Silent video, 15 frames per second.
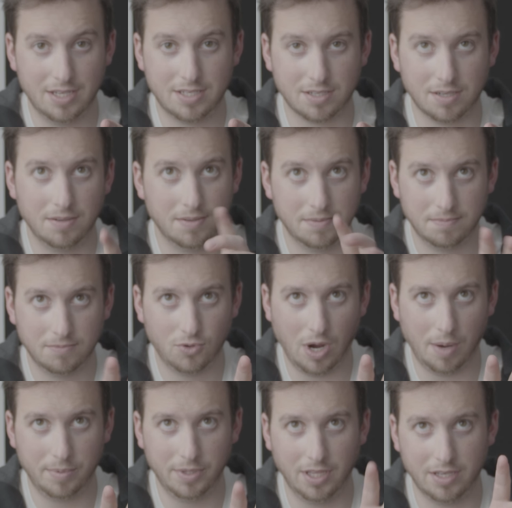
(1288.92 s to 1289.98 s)
This
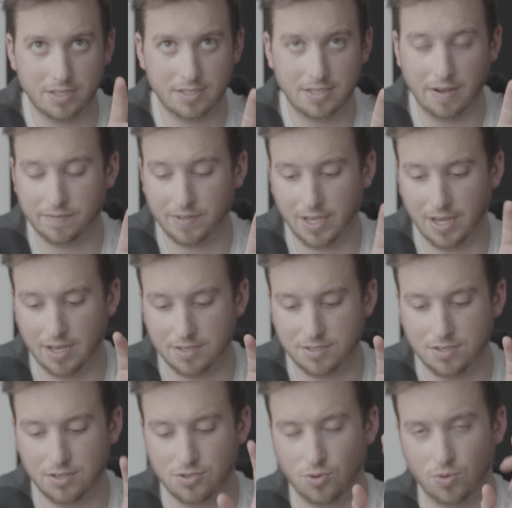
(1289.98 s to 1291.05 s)
crappy lens definitely
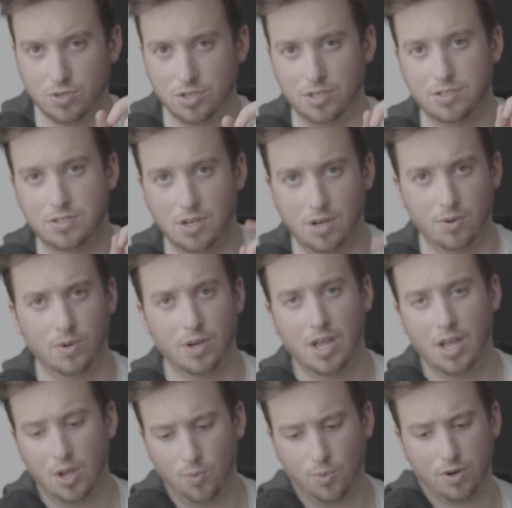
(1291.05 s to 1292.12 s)
has distortion, so
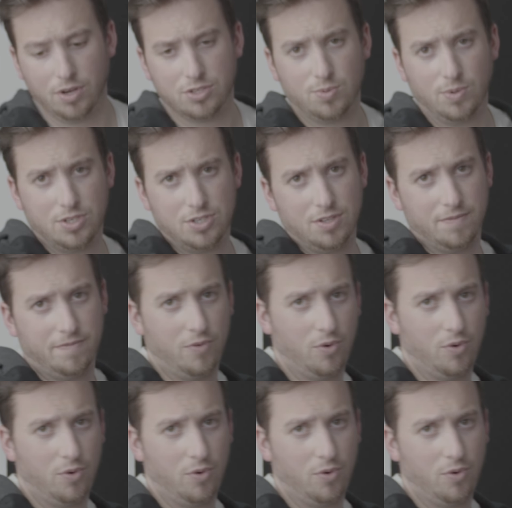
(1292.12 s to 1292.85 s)
we're gonna switch to the